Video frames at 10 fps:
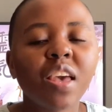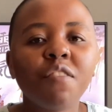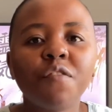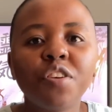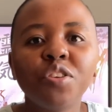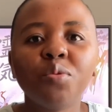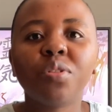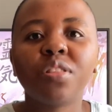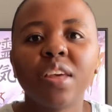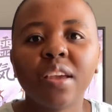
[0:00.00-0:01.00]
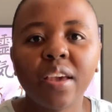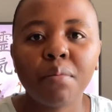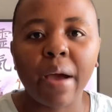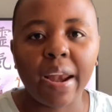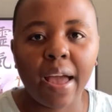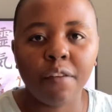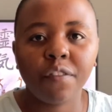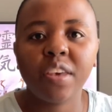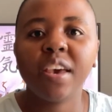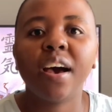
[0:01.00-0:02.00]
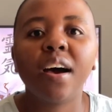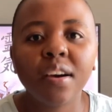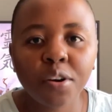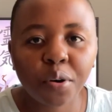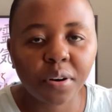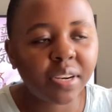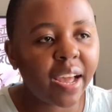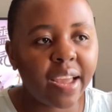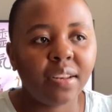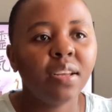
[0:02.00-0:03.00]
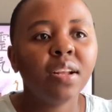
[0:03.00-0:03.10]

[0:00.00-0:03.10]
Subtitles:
every new thing in my life here online.